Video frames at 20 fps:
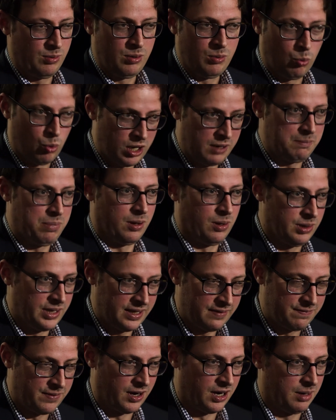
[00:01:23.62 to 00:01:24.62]
one
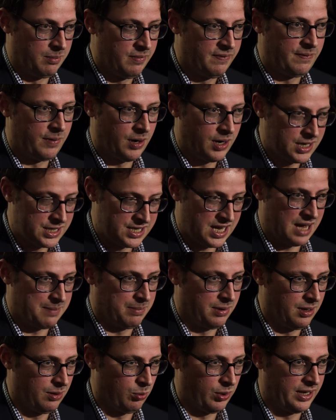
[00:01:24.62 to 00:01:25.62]
polling firm, for
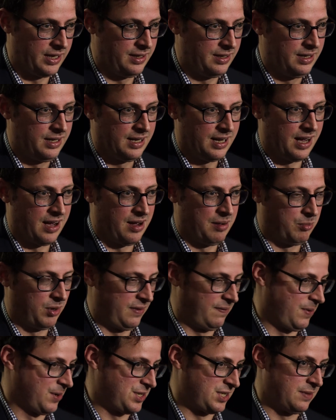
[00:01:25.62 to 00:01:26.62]
example, when
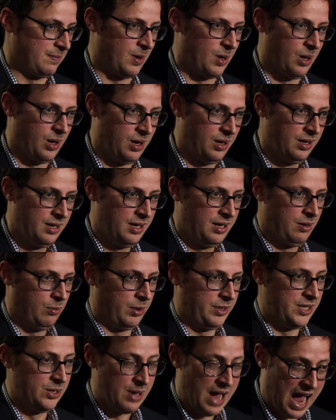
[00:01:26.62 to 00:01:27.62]
first of all,
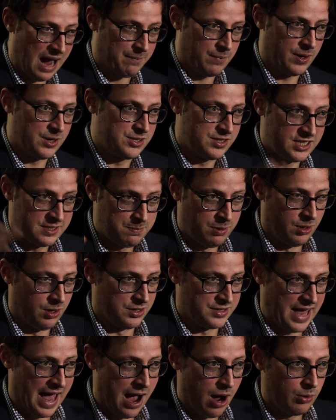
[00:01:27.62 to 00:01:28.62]
when you average these
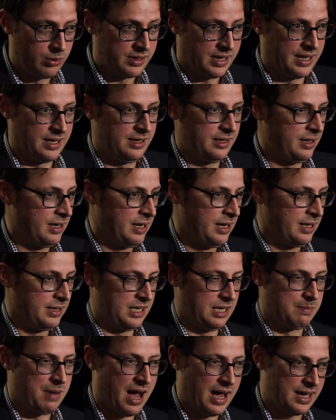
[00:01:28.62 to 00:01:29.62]
polls out and
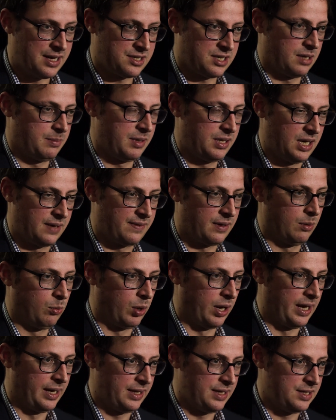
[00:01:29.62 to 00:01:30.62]
debias them in different
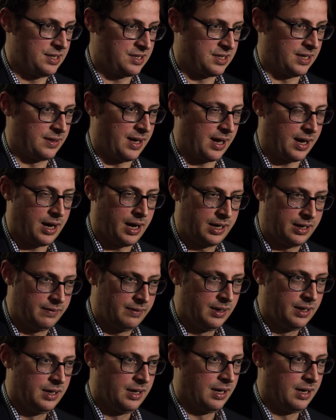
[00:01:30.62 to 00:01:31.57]
ways, then that kind of,